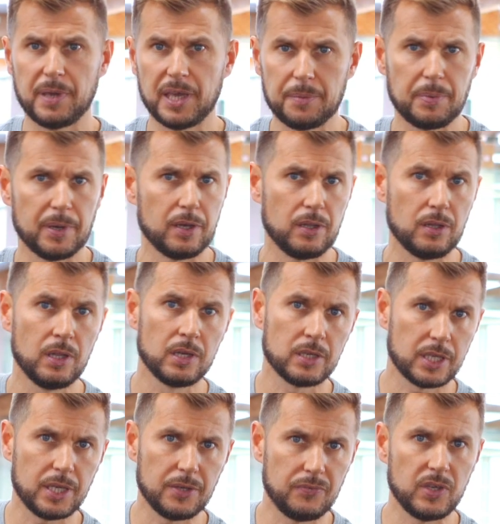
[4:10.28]
PayPal,
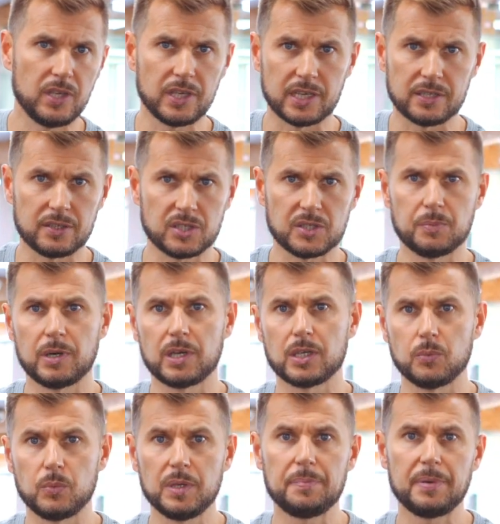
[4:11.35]
Kiwi, Yandex
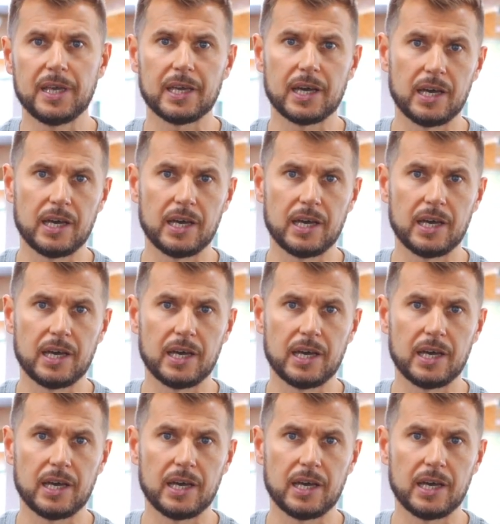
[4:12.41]
Money, WePay,